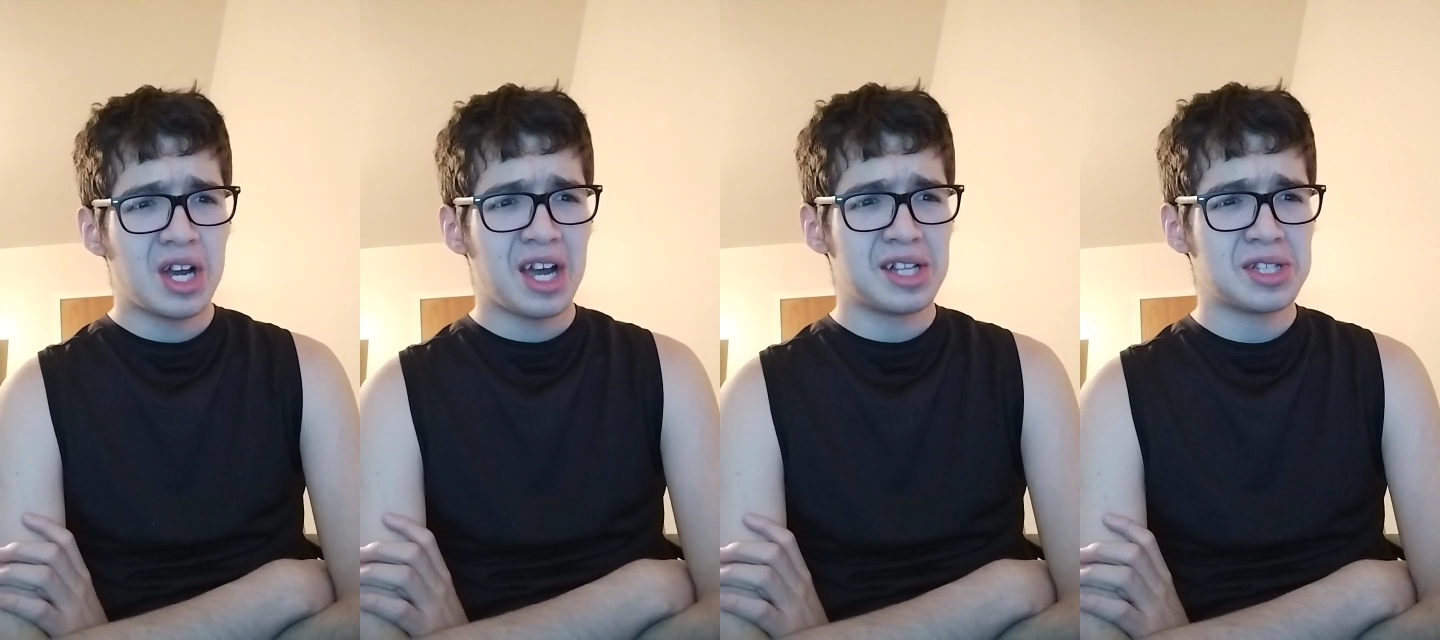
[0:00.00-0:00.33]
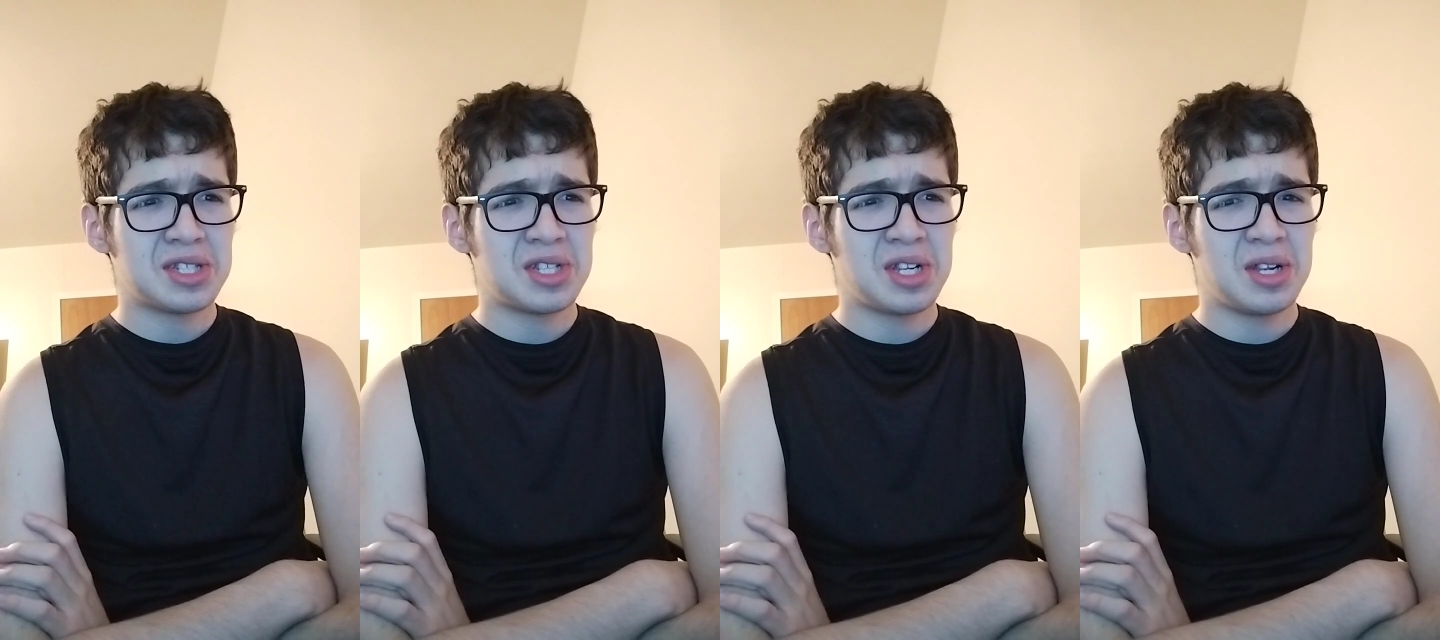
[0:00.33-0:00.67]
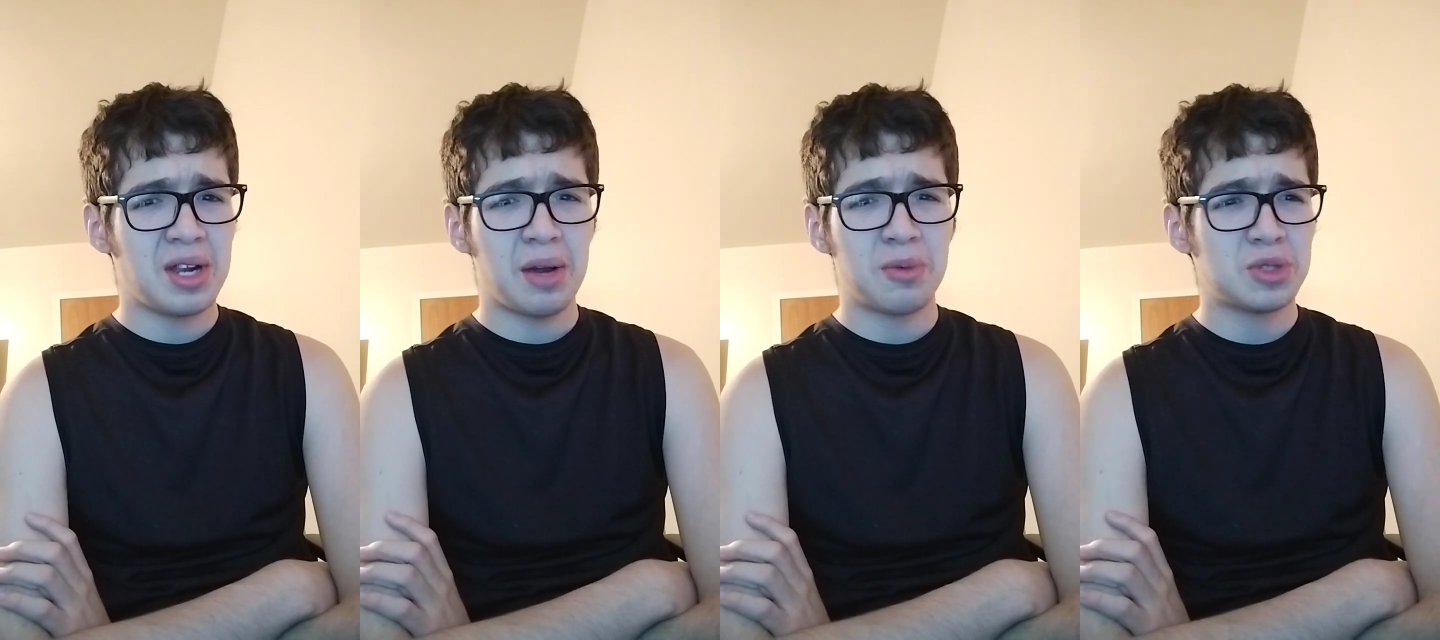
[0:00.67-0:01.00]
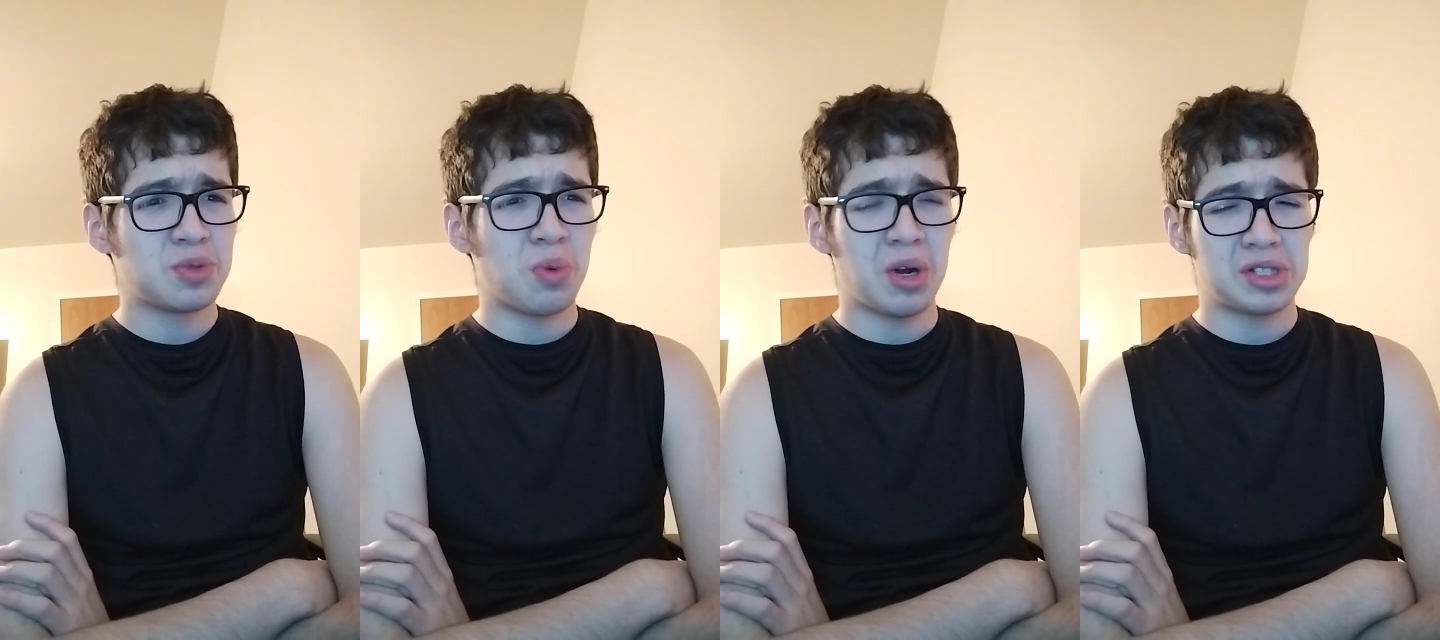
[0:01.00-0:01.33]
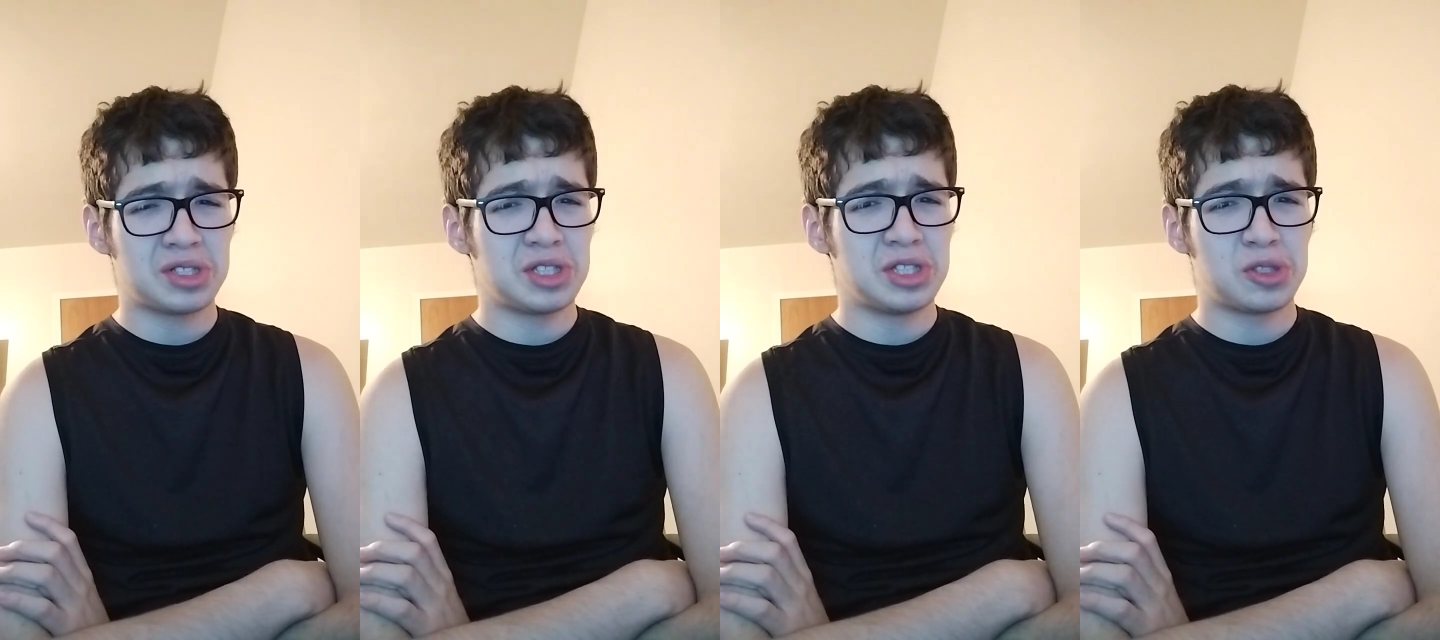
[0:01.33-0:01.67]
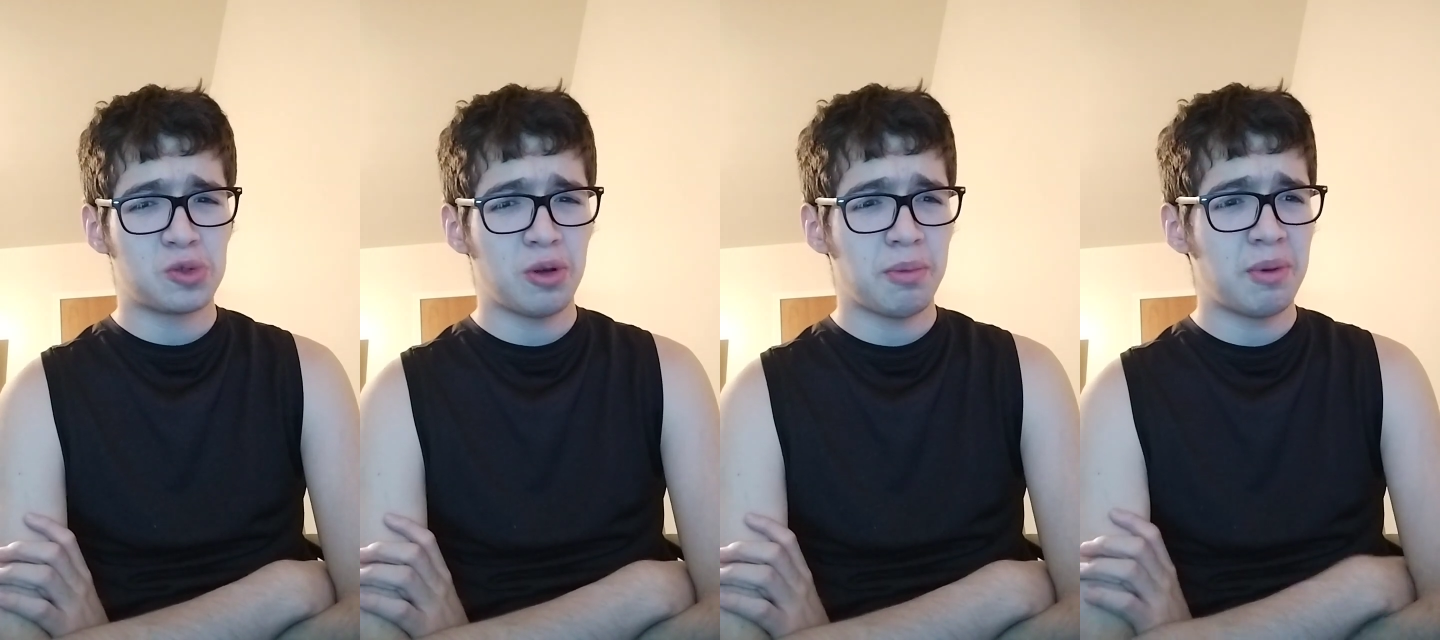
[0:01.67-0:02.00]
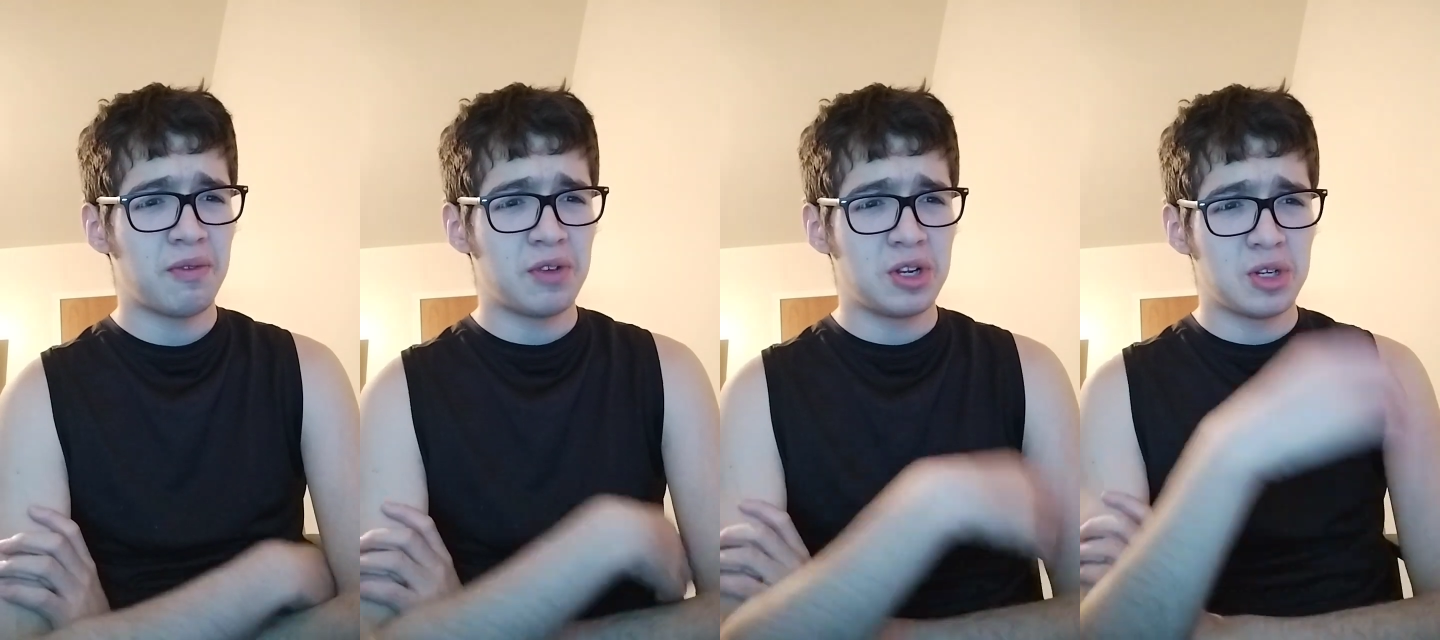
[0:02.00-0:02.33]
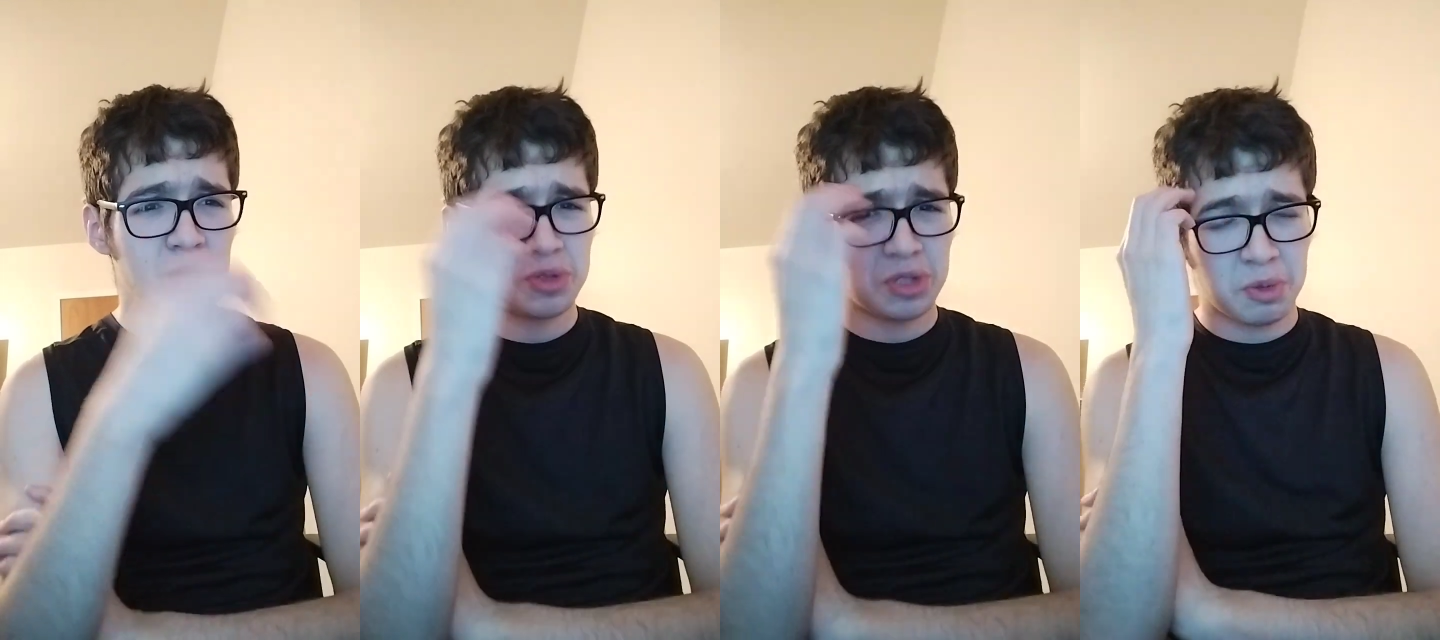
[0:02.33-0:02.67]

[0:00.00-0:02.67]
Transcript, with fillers: I listening, I was watching these creepy videos,